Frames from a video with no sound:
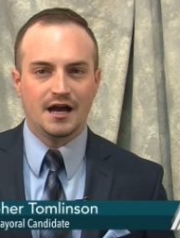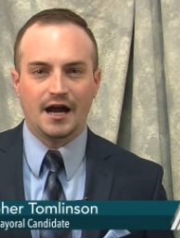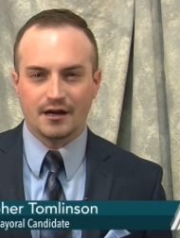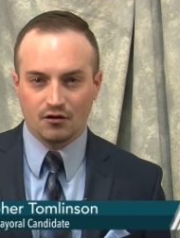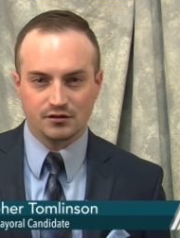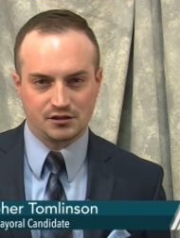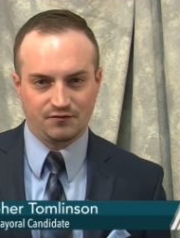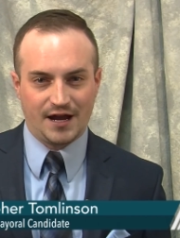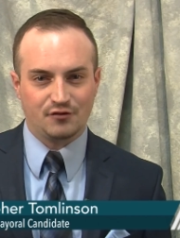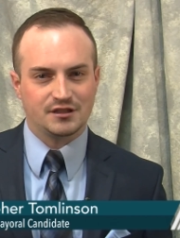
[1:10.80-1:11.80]
I also
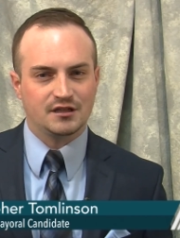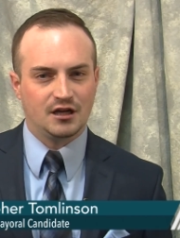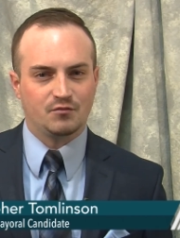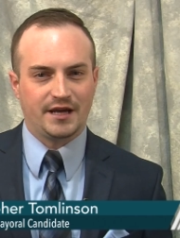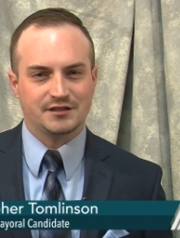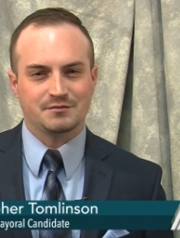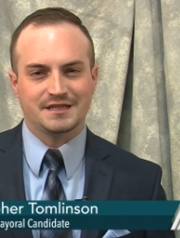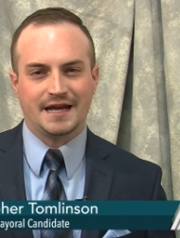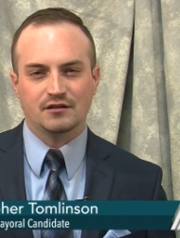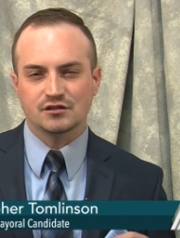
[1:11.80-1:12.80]
vow to cut waste from
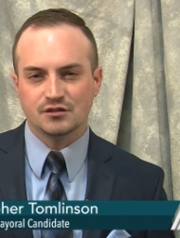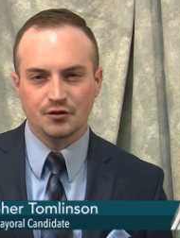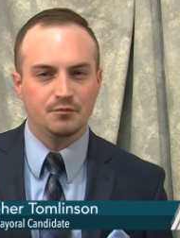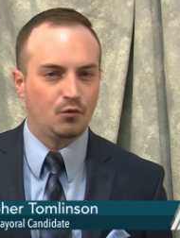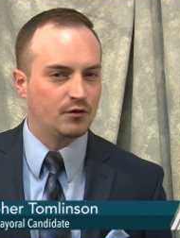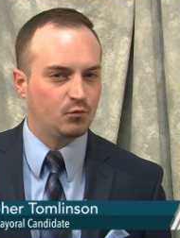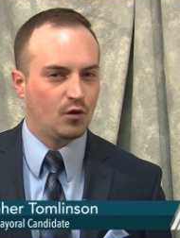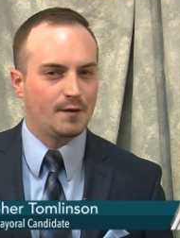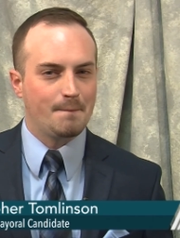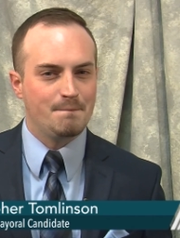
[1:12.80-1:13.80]
the town's
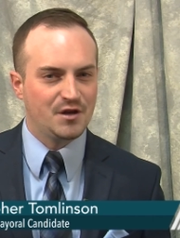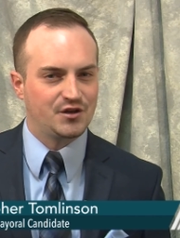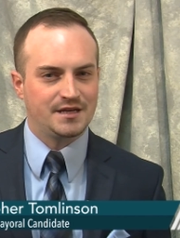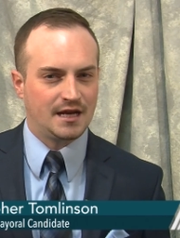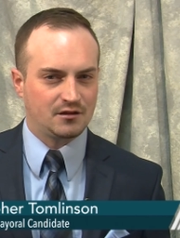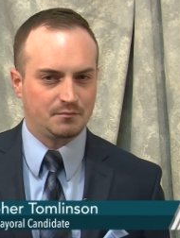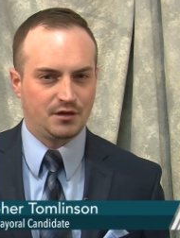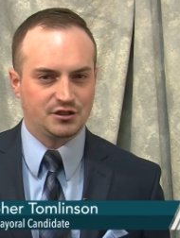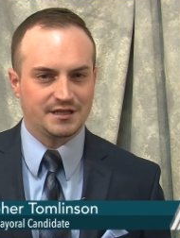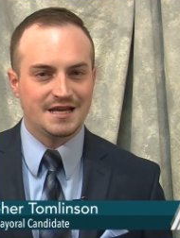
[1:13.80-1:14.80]
$2.1 million
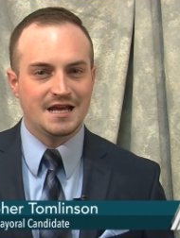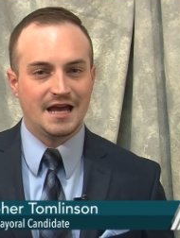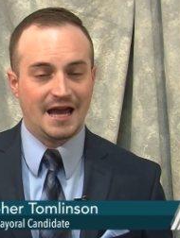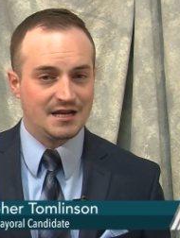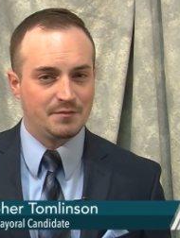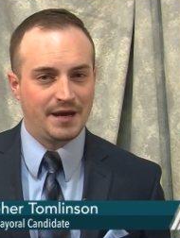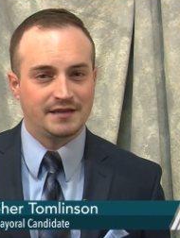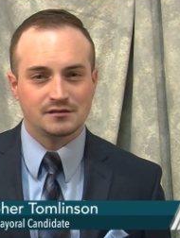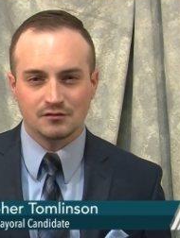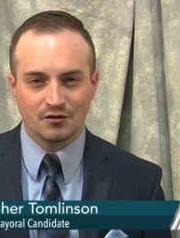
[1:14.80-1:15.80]
budget and to
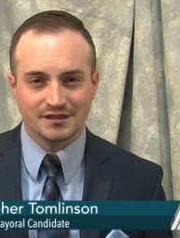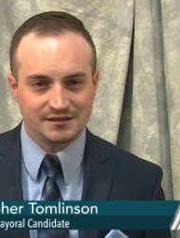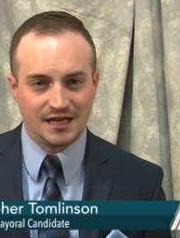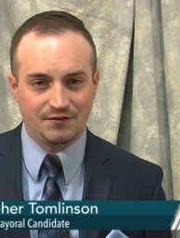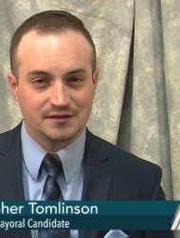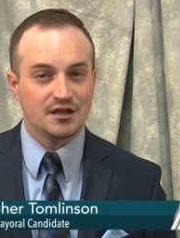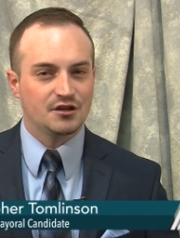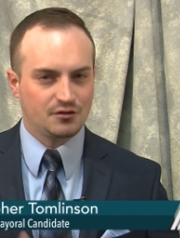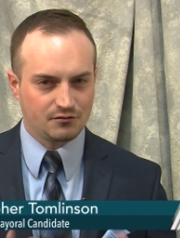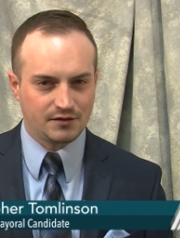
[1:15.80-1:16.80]
pass along the savings
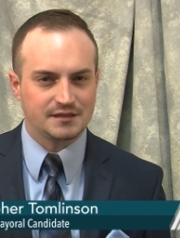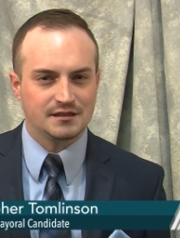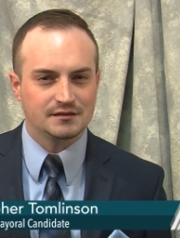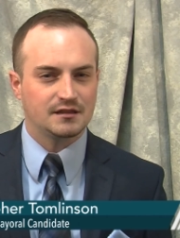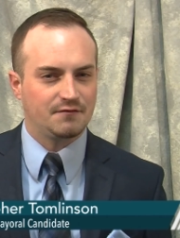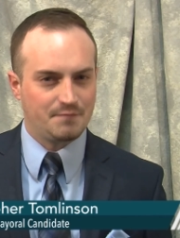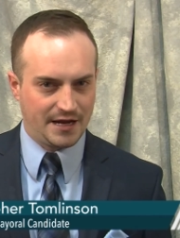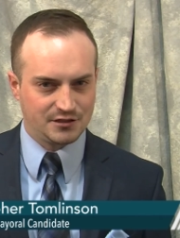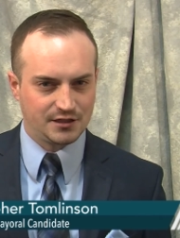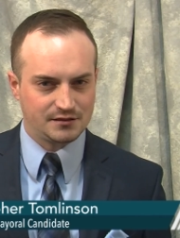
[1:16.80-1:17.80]
to the residents of
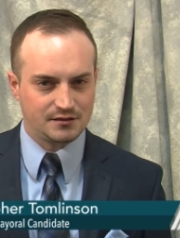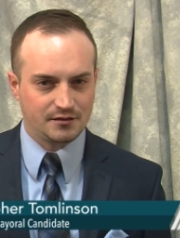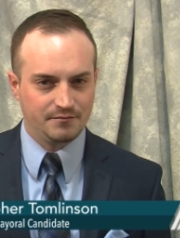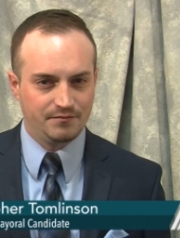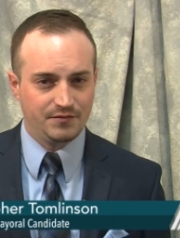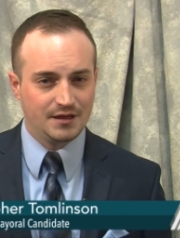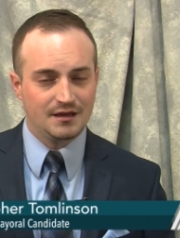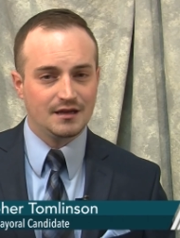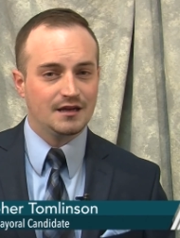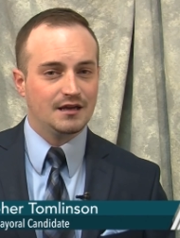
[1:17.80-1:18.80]
Manchester.
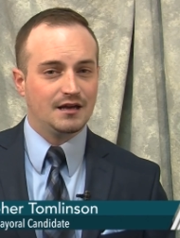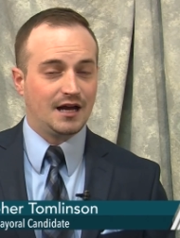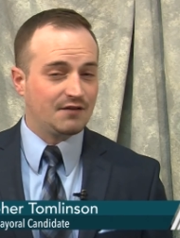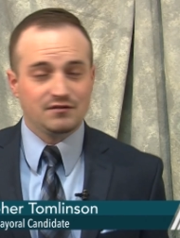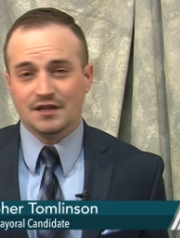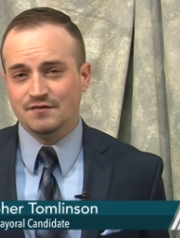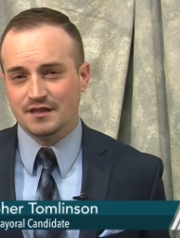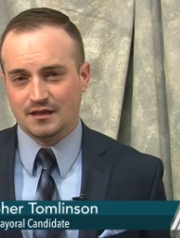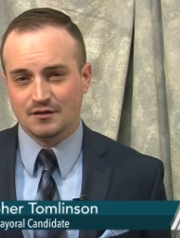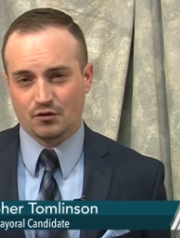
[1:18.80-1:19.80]
I've lived
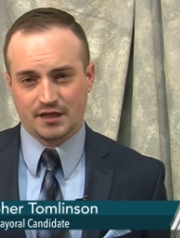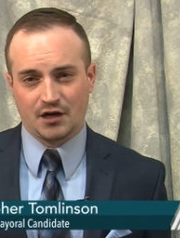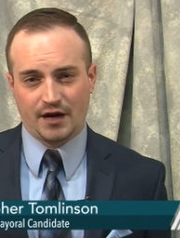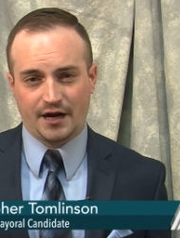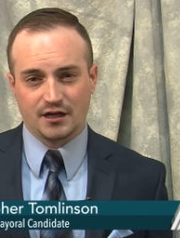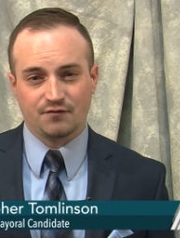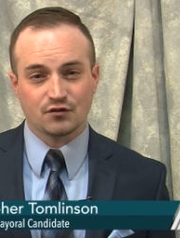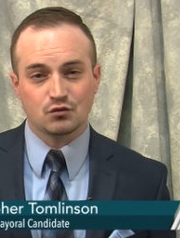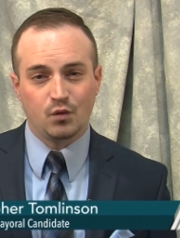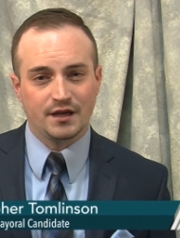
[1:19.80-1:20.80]
in the North Carroll area
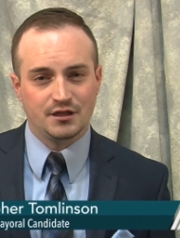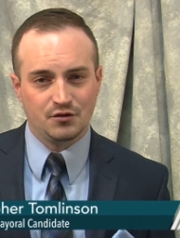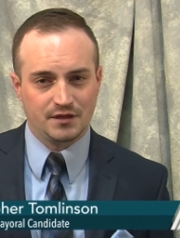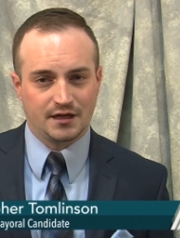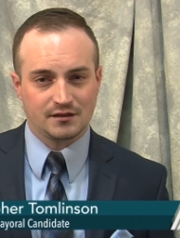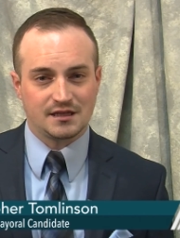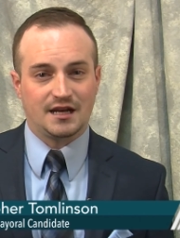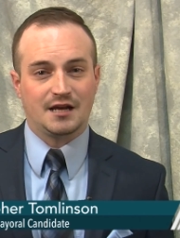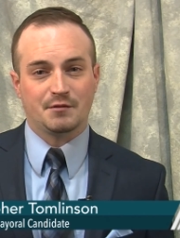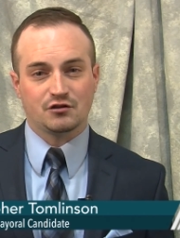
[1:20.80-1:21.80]
for 22 years and
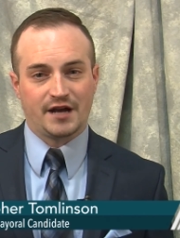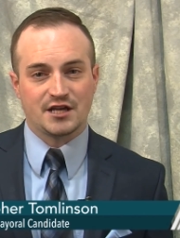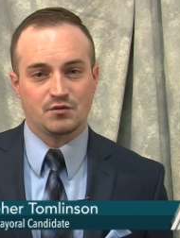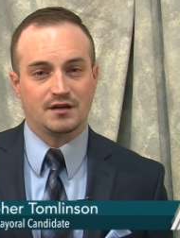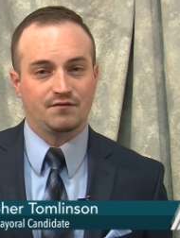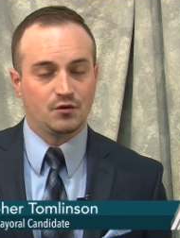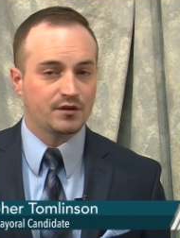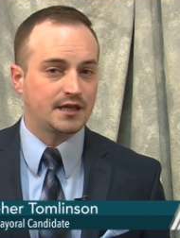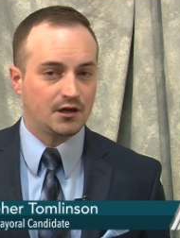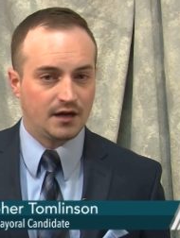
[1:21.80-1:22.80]
I am a graduate of
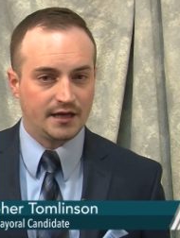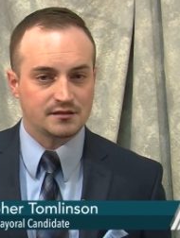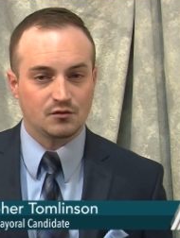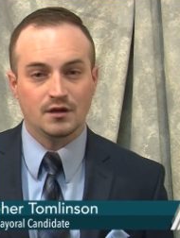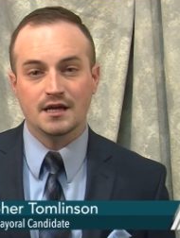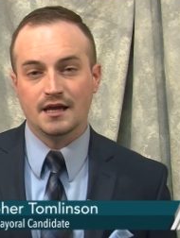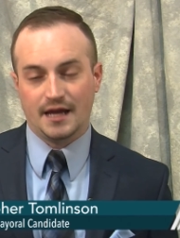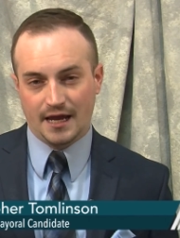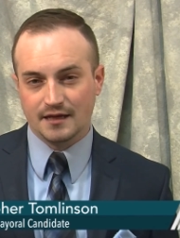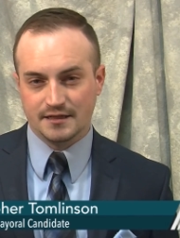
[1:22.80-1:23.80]
North Carroll High School
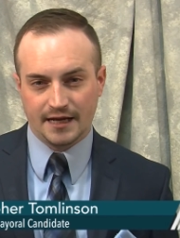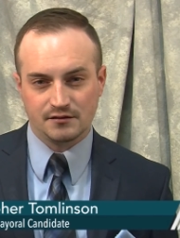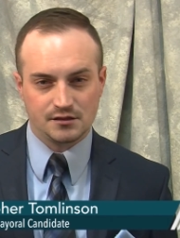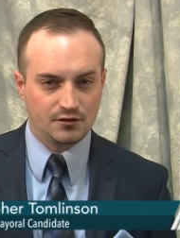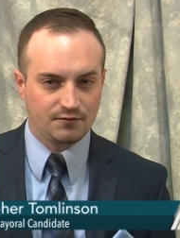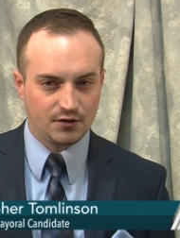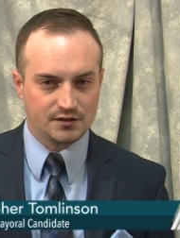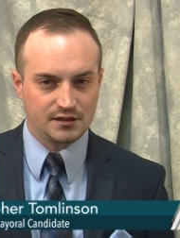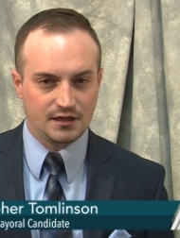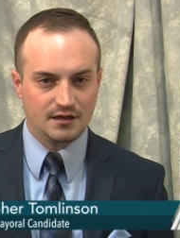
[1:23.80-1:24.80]
and Towson
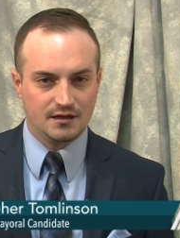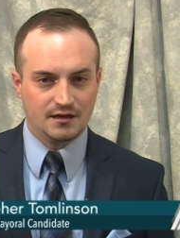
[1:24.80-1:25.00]
University.